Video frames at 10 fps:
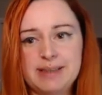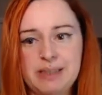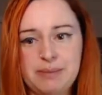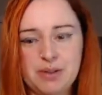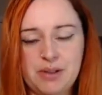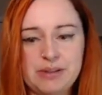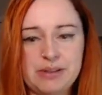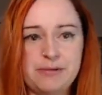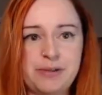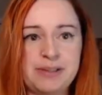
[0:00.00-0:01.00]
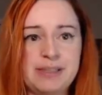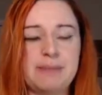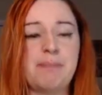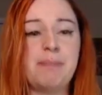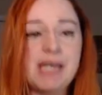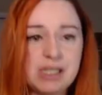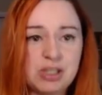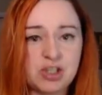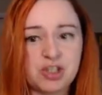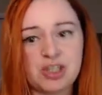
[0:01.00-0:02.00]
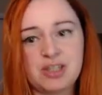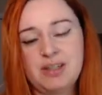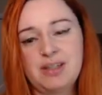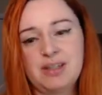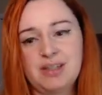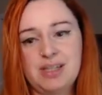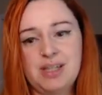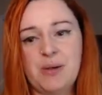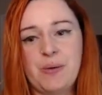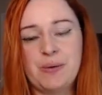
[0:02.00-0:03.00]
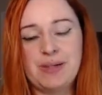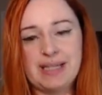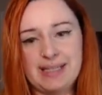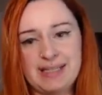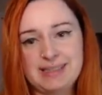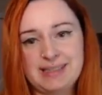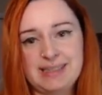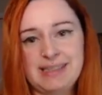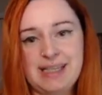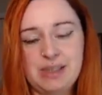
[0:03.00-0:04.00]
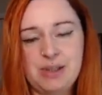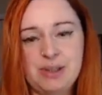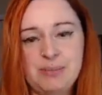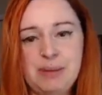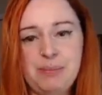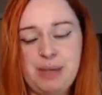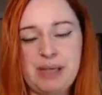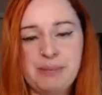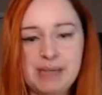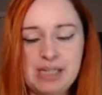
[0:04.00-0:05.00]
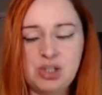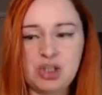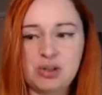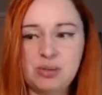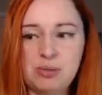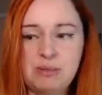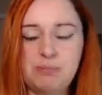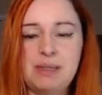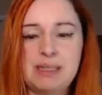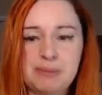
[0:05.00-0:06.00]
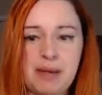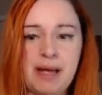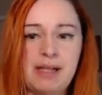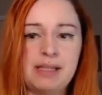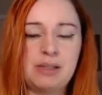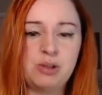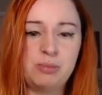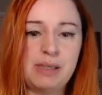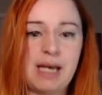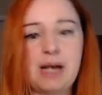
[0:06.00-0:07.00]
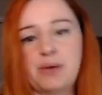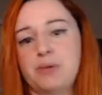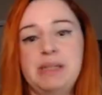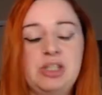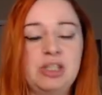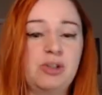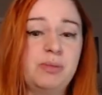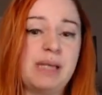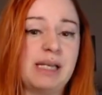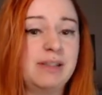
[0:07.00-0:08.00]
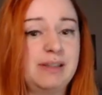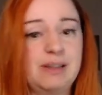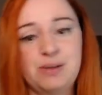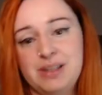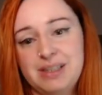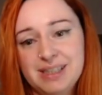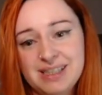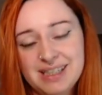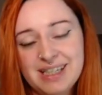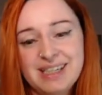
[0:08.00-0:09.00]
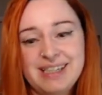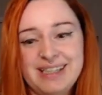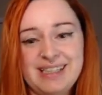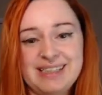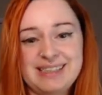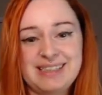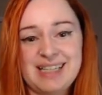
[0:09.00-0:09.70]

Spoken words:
Demon Hunter versus Mage. Okay, let's see. It could be Ping Mage, it could be Big Spell, it could be Aggro Mage, it could be anything really. Let's